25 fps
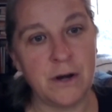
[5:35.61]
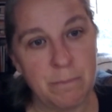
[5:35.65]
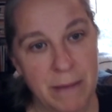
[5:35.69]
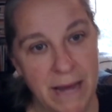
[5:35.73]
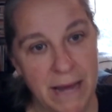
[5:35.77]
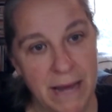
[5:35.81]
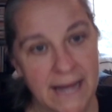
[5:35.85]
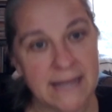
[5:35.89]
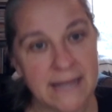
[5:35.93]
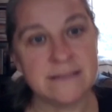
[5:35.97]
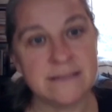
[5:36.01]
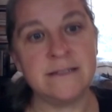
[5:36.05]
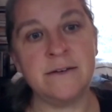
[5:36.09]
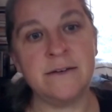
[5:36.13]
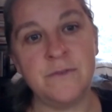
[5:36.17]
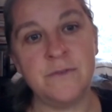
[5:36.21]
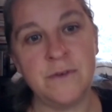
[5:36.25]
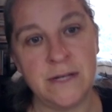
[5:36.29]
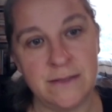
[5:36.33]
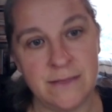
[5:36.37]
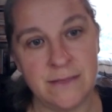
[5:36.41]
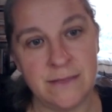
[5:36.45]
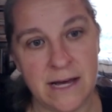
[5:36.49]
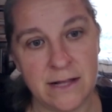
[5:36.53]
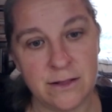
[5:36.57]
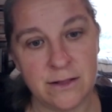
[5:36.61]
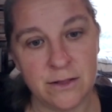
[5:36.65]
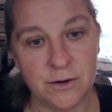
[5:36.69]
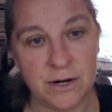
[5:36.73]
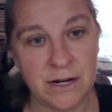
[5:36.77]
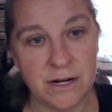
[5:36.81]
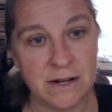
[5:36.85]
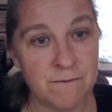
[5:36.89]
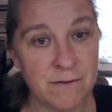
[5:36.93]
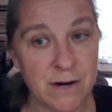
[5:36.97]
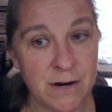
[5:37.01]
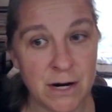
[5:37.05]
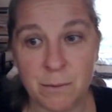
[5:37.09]
passive in that learning
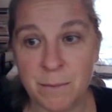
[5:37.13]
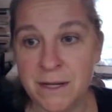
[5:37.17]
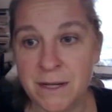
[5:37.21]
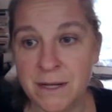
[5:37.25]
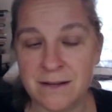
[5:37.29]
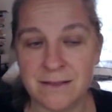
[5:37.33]
environment.